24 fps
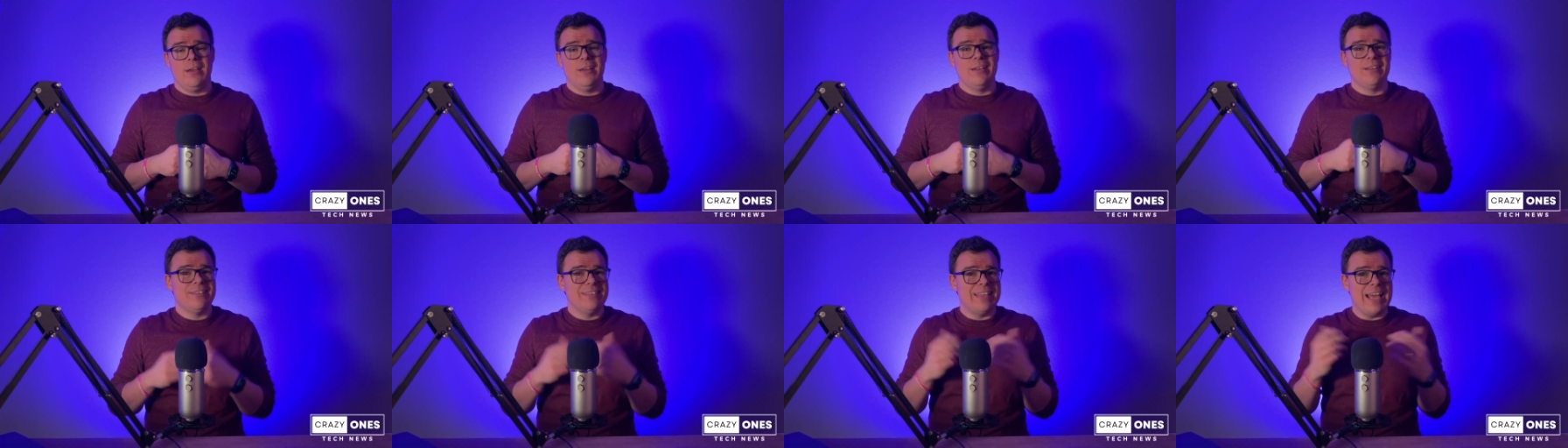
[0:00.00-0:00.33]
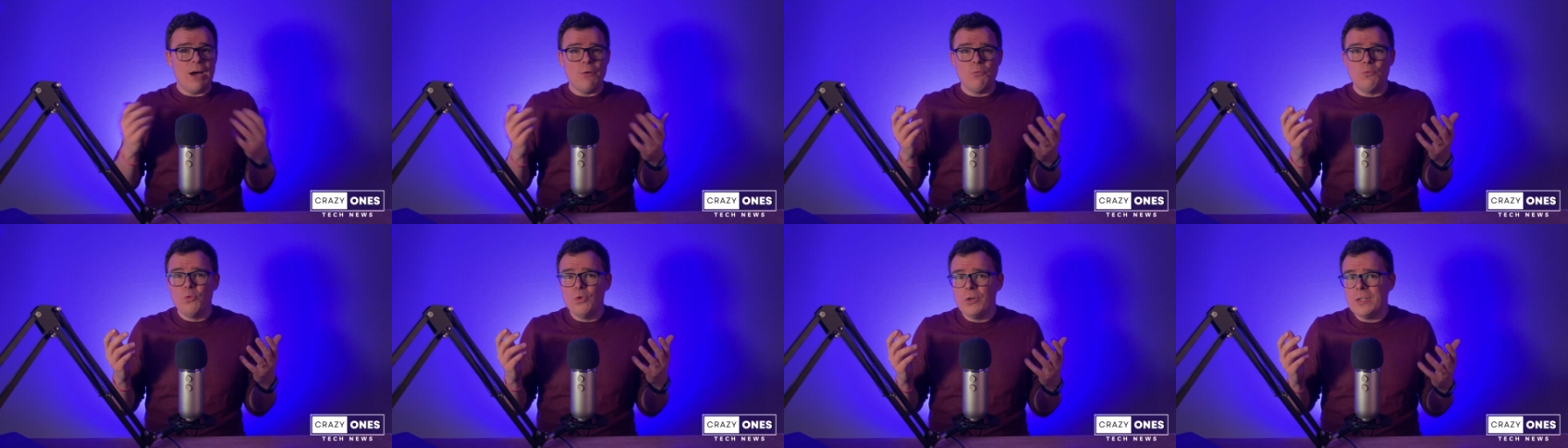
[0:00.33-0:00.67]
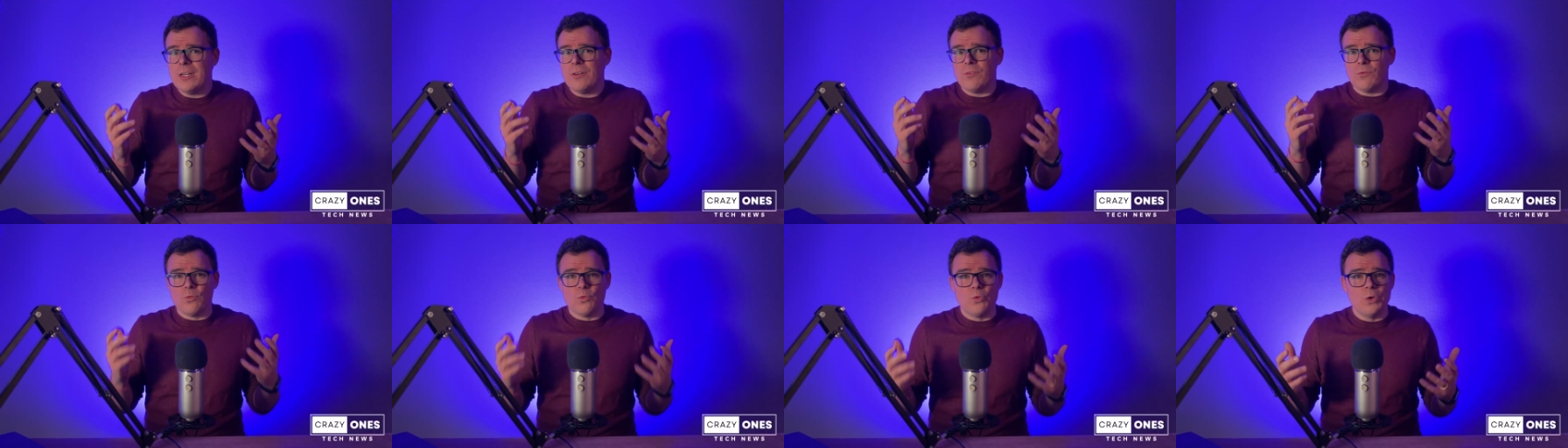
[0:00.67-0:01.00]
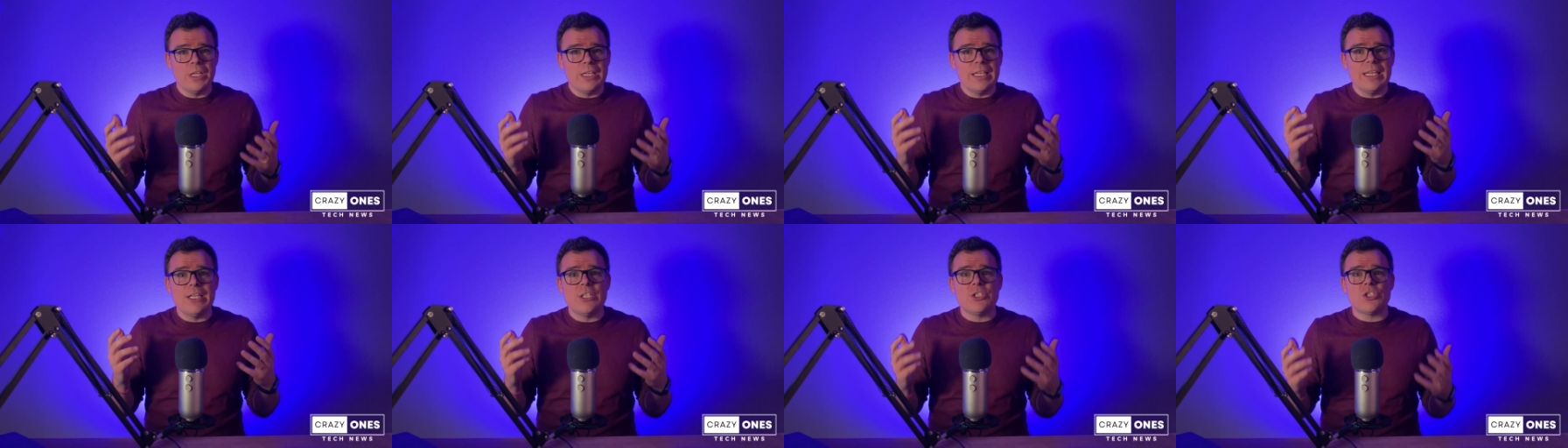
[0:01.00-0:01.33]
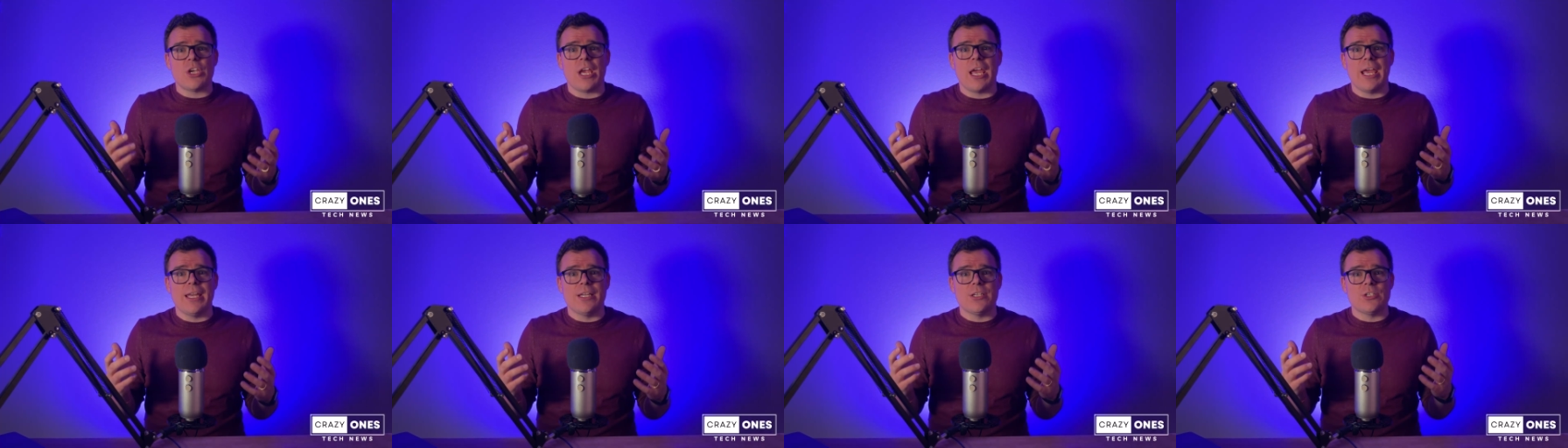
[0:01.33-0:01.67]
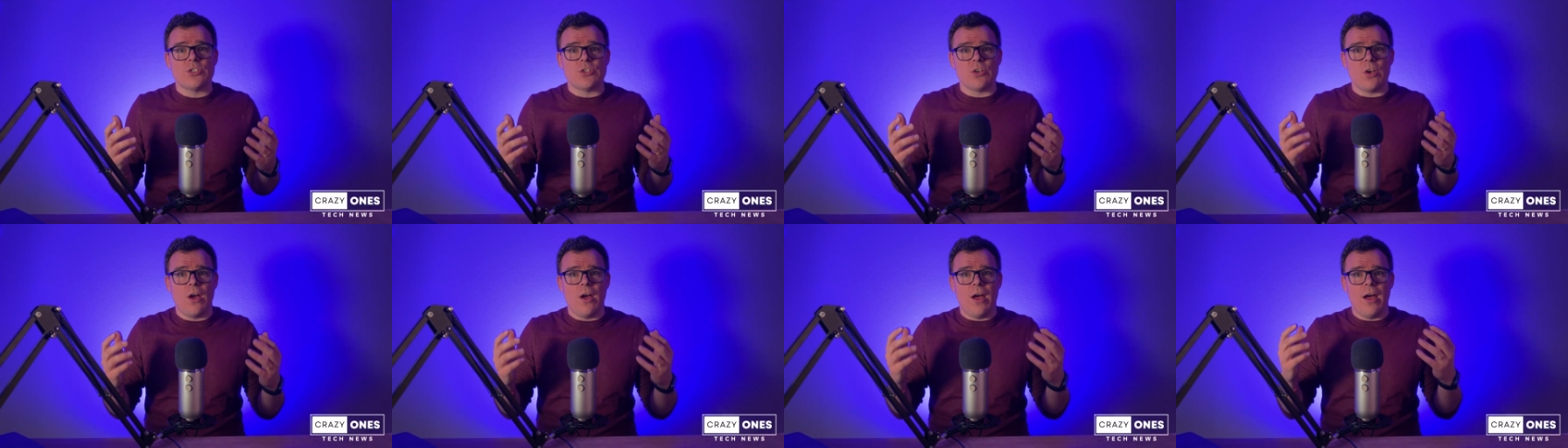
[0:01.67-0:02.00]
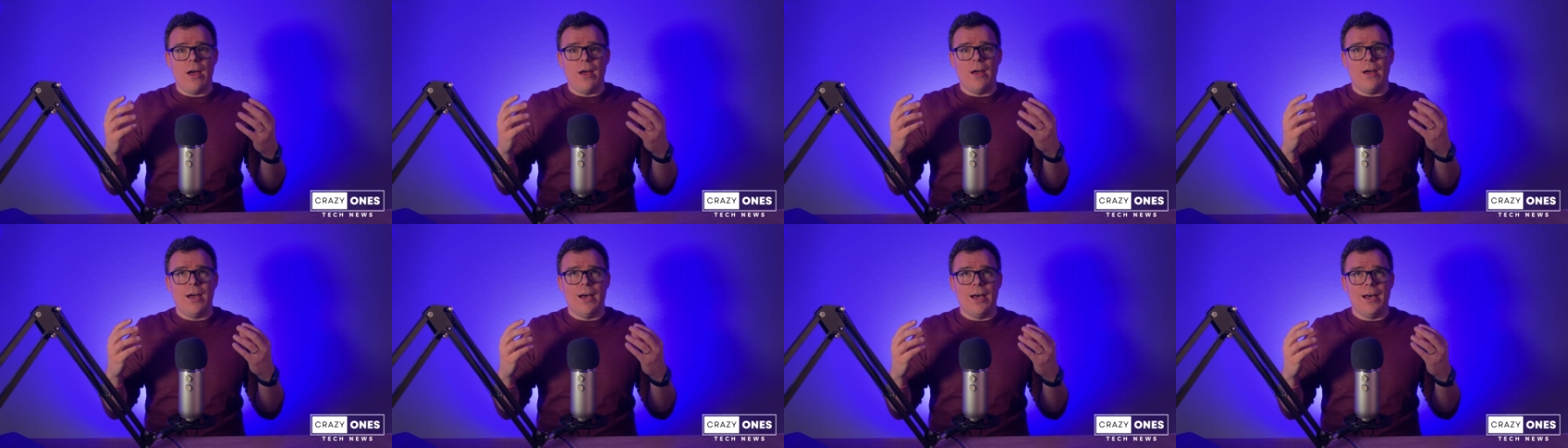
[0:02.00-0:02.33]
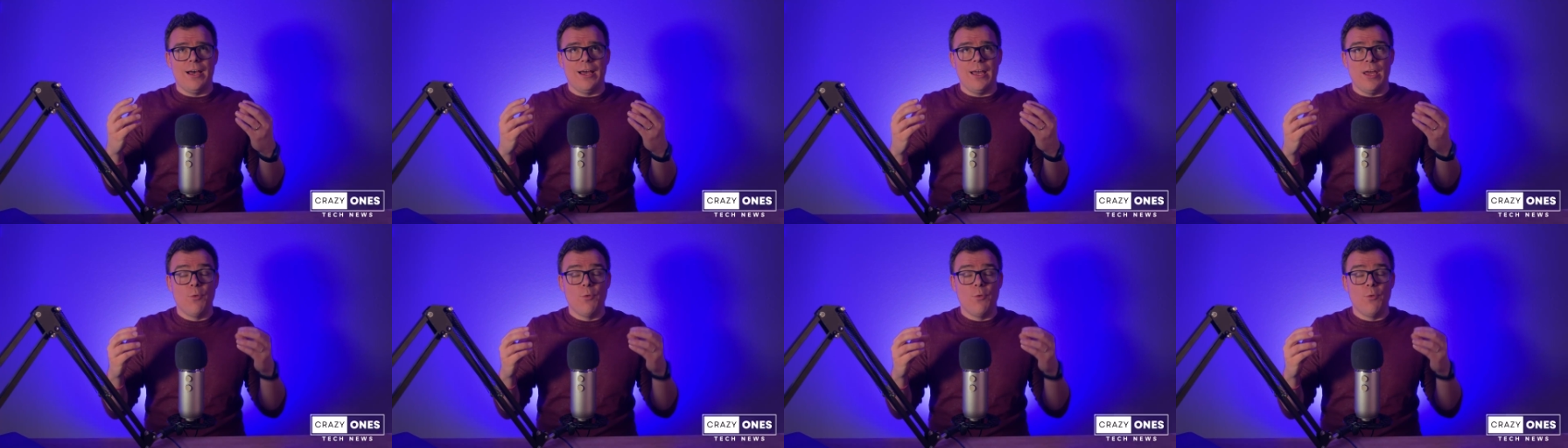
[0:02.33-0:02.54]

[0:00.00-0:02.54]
that wouldn't really change uh,